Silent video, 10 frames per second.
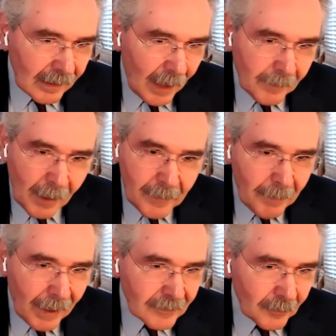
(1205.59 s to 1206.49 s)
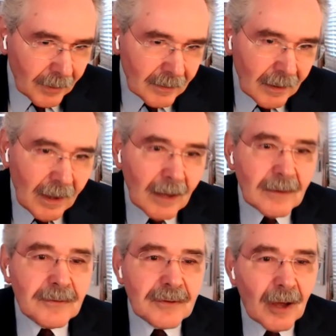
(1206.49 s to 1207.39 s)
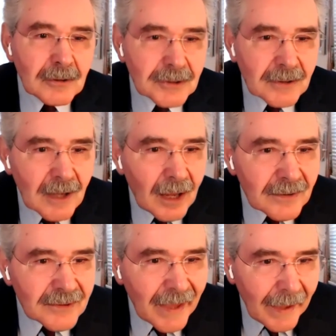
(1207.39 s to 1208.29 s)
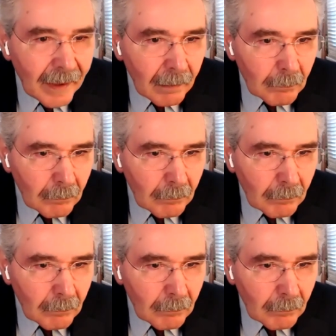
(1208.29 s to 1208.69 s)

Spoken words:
kept coming back to it. Desange had cut his hair.